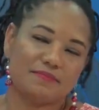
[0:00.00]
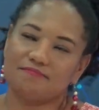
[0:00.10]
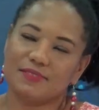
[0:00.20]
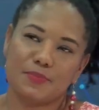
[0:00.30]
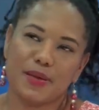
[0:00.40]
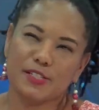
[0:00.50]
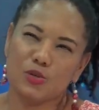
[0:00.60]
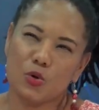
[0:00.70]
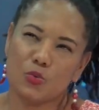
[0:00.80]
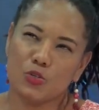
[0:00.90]

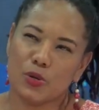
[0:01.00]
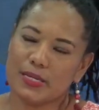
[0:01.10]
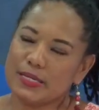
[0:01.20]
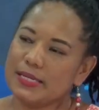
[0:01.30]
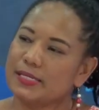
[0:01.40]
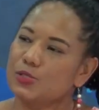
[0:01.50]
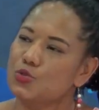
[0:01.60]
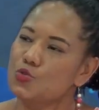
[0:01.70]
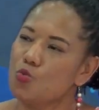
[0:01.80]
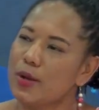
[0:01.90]
depending on which one it is,
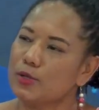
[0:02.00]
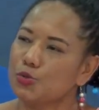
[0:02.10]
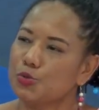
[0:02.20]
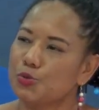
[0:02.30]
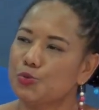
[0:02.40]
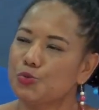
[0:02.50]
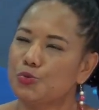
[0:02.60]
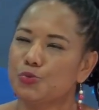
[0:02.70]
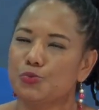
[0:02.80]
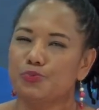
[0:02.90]
you want to